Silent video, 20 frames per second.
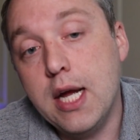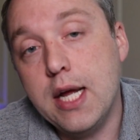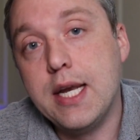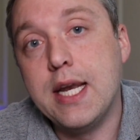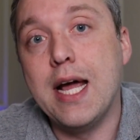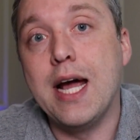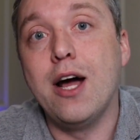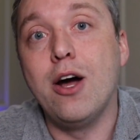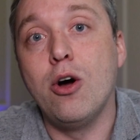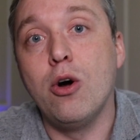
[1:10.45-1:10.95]

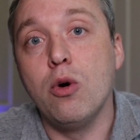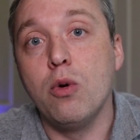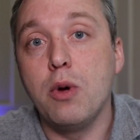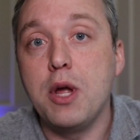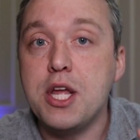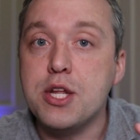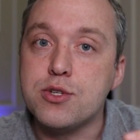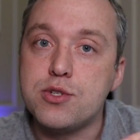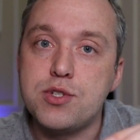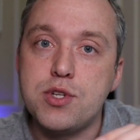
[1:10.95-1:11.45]
Now,
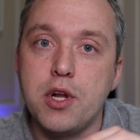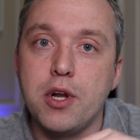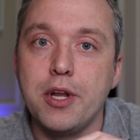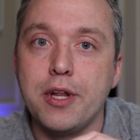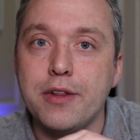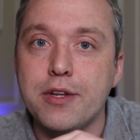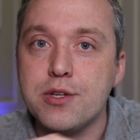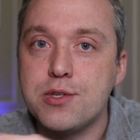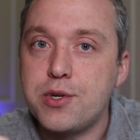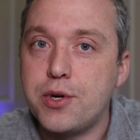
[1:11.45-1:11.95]

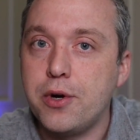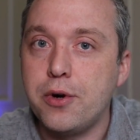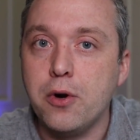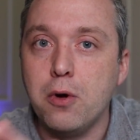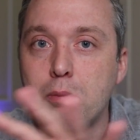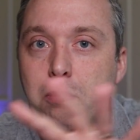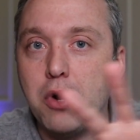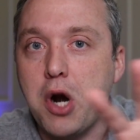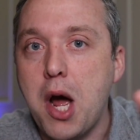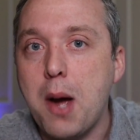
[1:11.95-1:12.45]
installing this
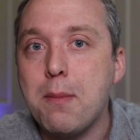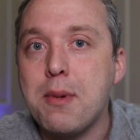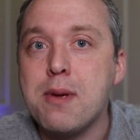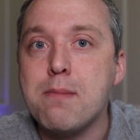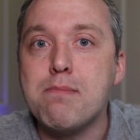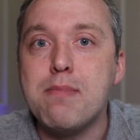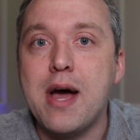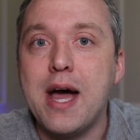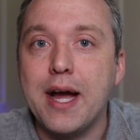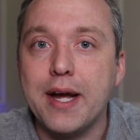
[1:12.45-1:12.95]
kernel brought me
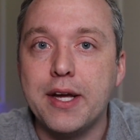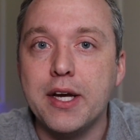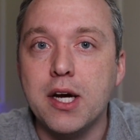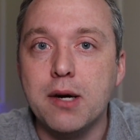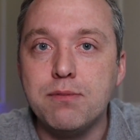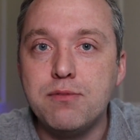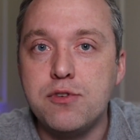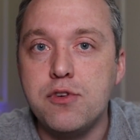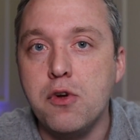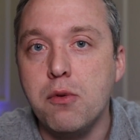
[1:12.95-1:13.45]
back
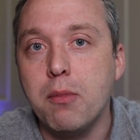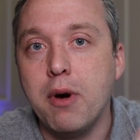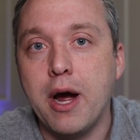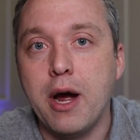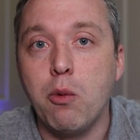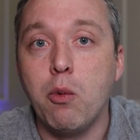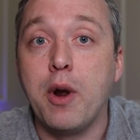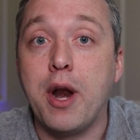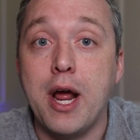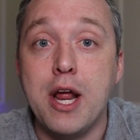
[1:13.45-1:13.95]
up to my
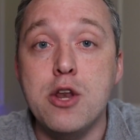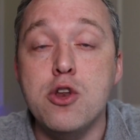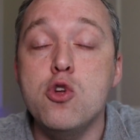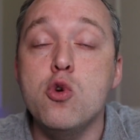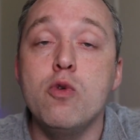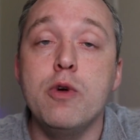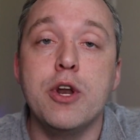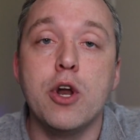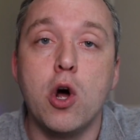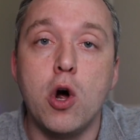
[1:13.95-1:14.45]
what I
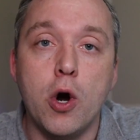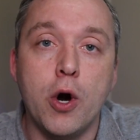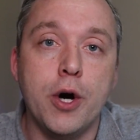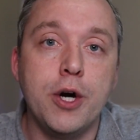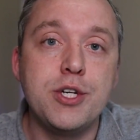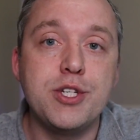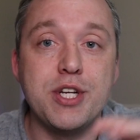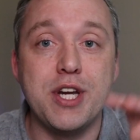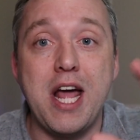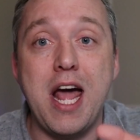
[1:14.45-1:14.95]
knew in
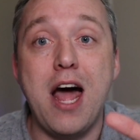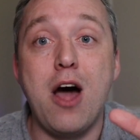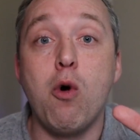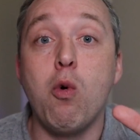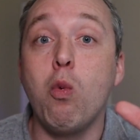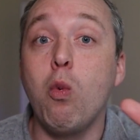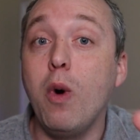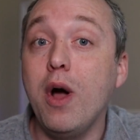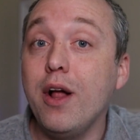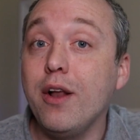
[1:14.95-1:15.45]
Arch and how
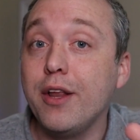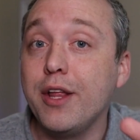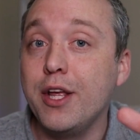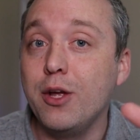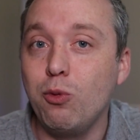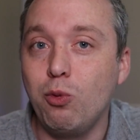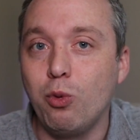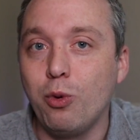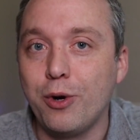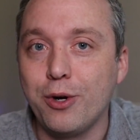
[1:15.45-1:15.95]
well
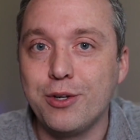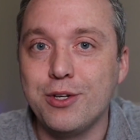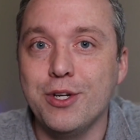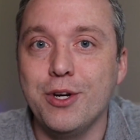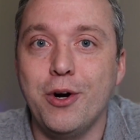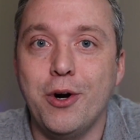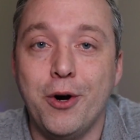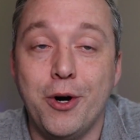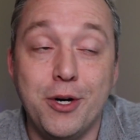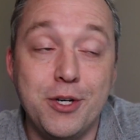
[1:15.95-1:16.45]
it worked in
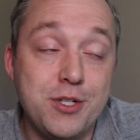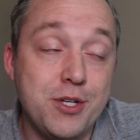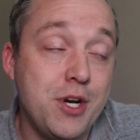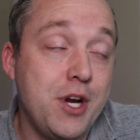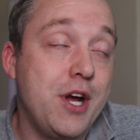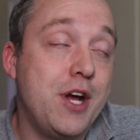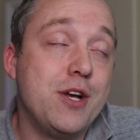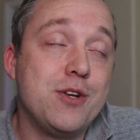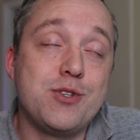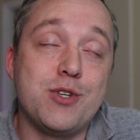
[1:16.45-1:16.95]
Arch.
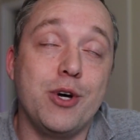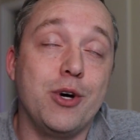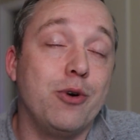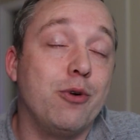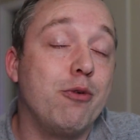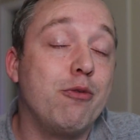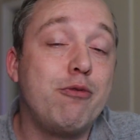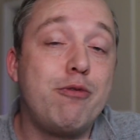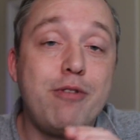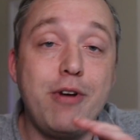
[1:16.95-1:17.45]

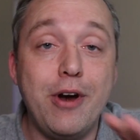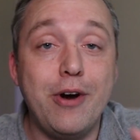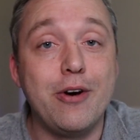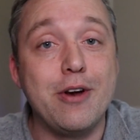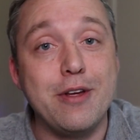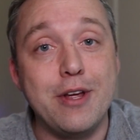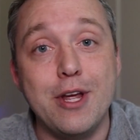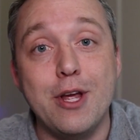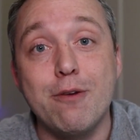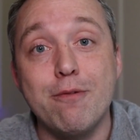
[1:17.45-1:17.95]
So
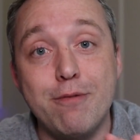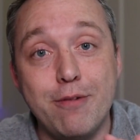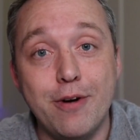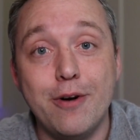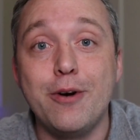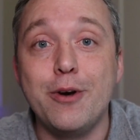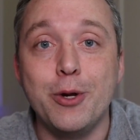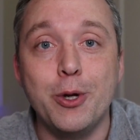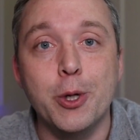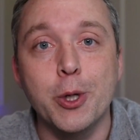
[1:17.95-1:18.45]
very,
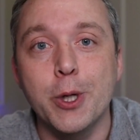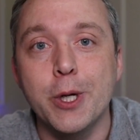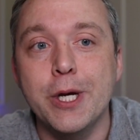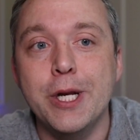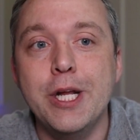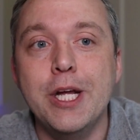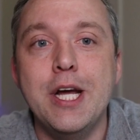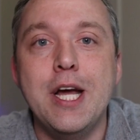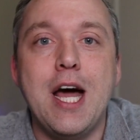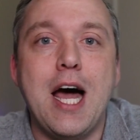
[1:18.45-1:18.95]
very
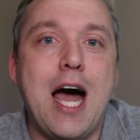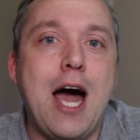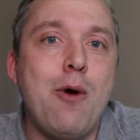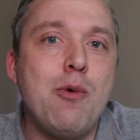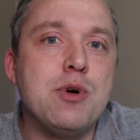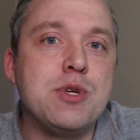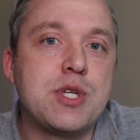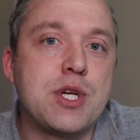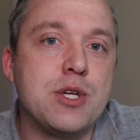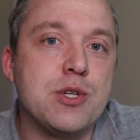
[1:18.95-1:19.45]
good. I
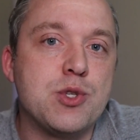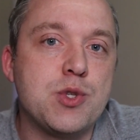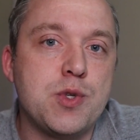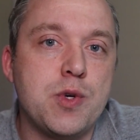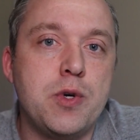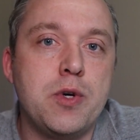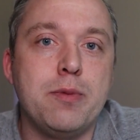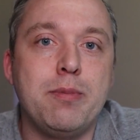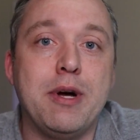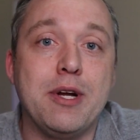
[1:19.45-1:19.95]
was
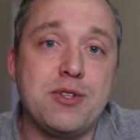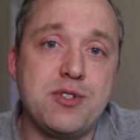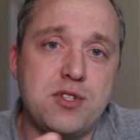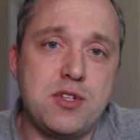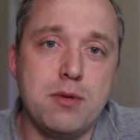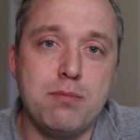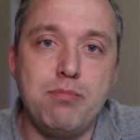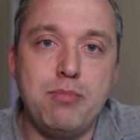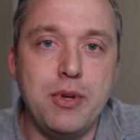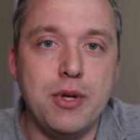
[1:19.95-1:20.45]
concerned about
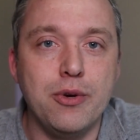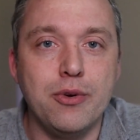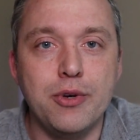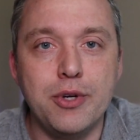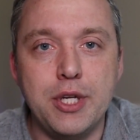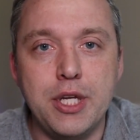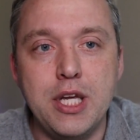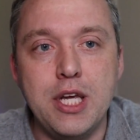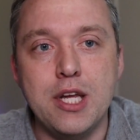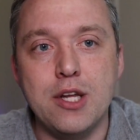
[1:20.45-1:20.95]

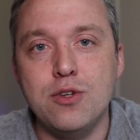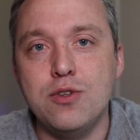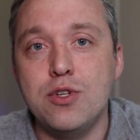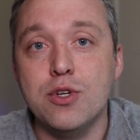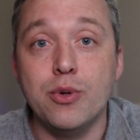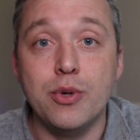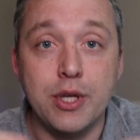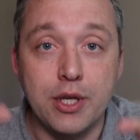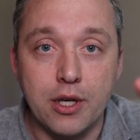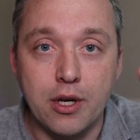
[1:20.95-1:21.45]
stability and
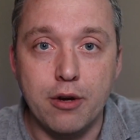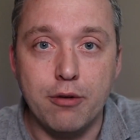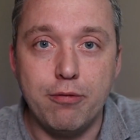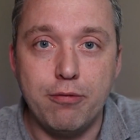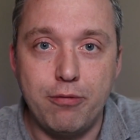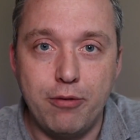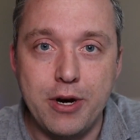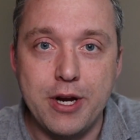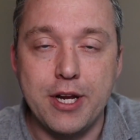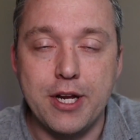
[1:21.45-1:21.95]
doing a
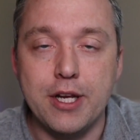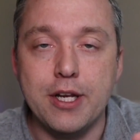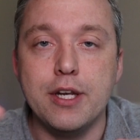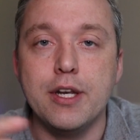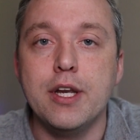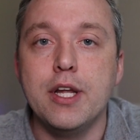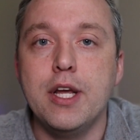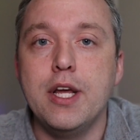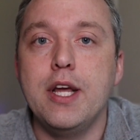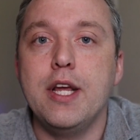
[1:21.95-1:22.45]

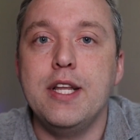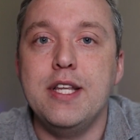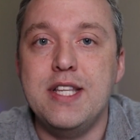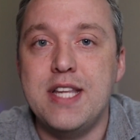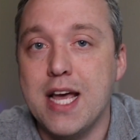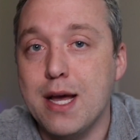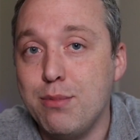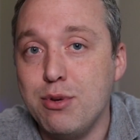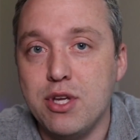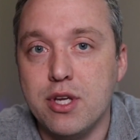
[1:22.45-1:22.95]
Franken
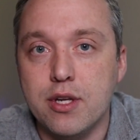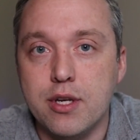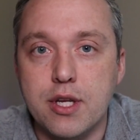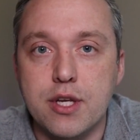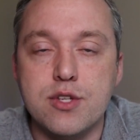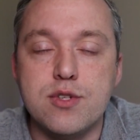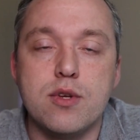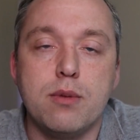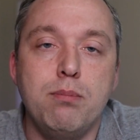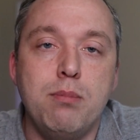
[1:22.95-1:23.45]
Debian,
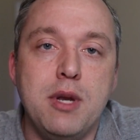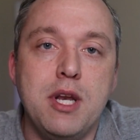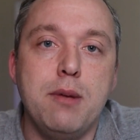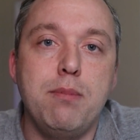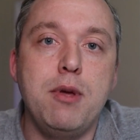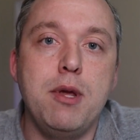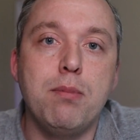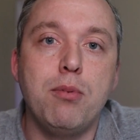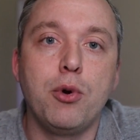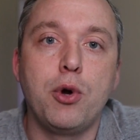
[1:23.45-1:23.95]
as many
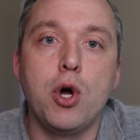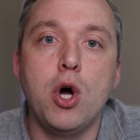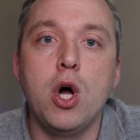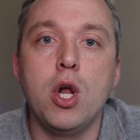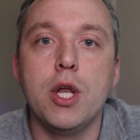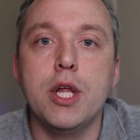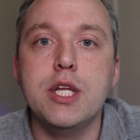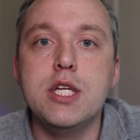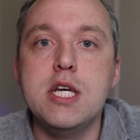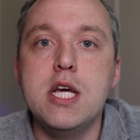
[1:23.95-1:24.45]
people
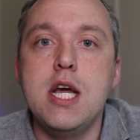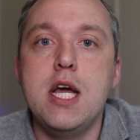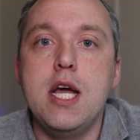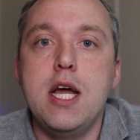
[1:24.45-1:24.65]
call it.